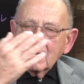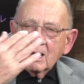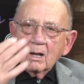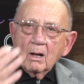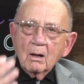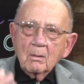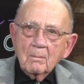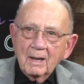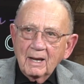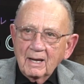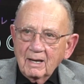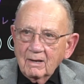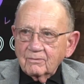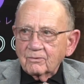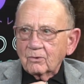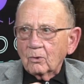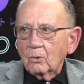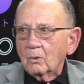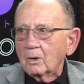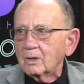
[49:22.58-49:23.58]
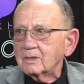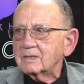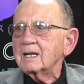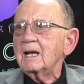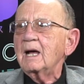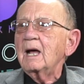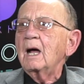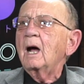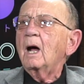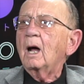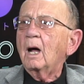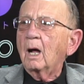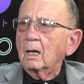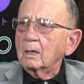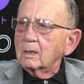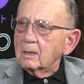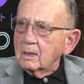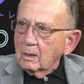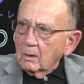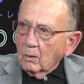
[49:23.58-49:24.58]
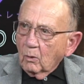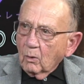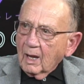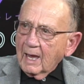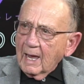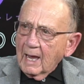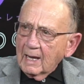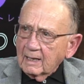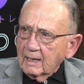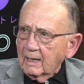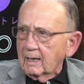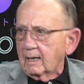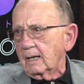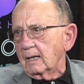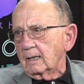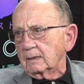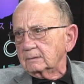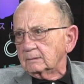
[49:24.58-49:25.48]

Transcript: come after us until Kennedy.